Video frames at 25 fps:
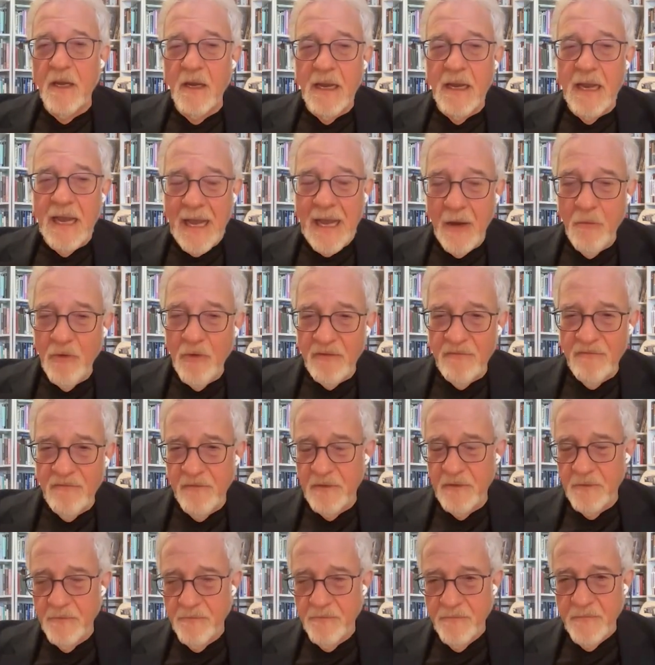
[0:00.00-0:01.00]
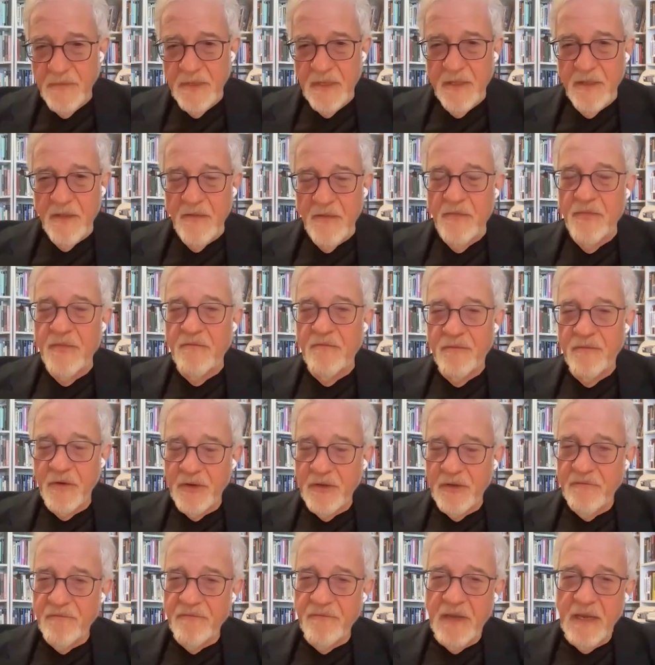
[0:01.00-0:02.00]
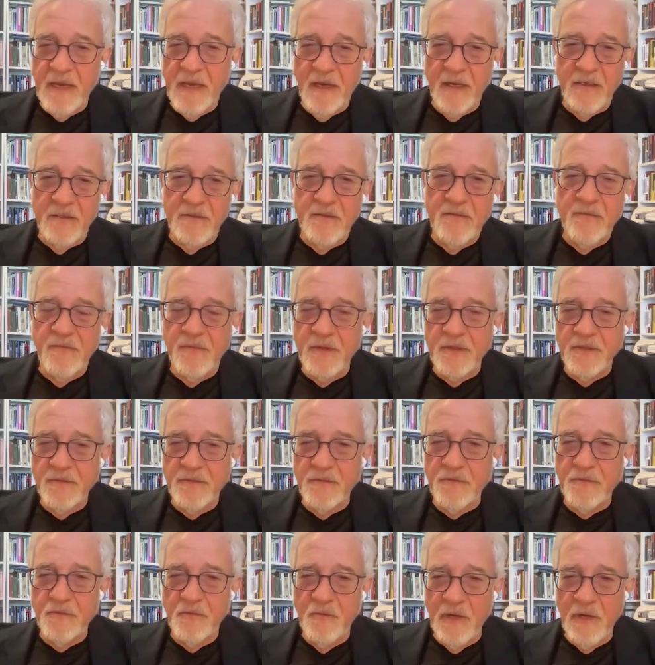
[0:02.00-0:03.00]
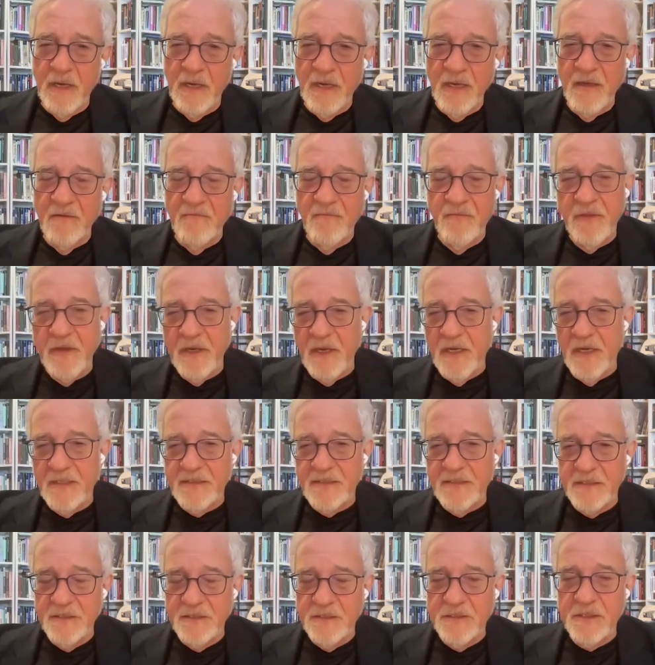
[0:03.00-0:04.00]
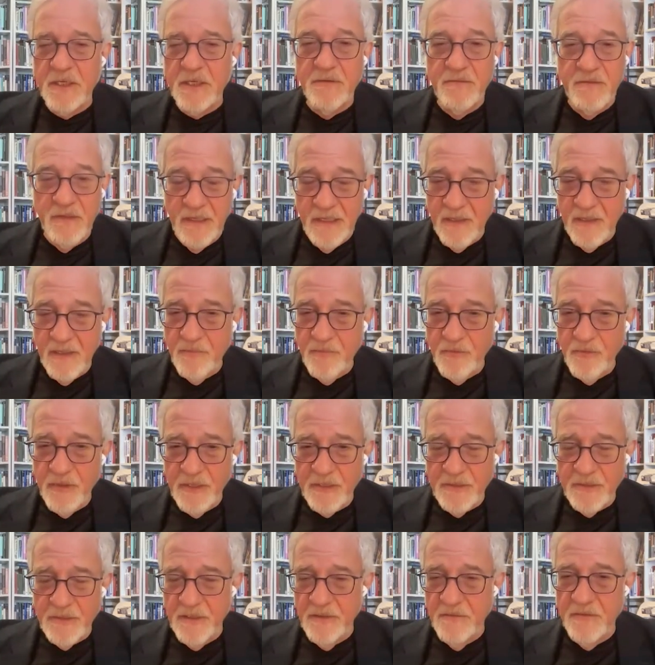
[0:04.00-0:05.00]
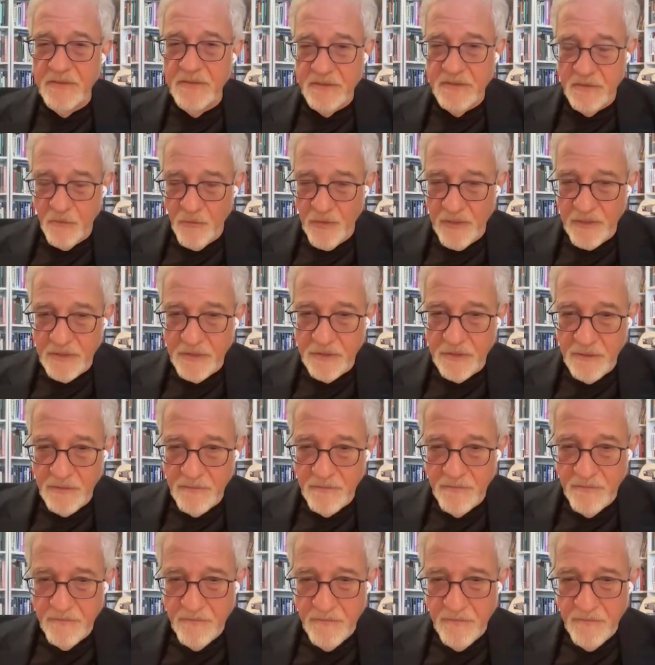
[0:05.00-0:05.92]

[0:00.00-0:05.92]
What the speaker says: However, the very fact that you have the ICJ deliberating this question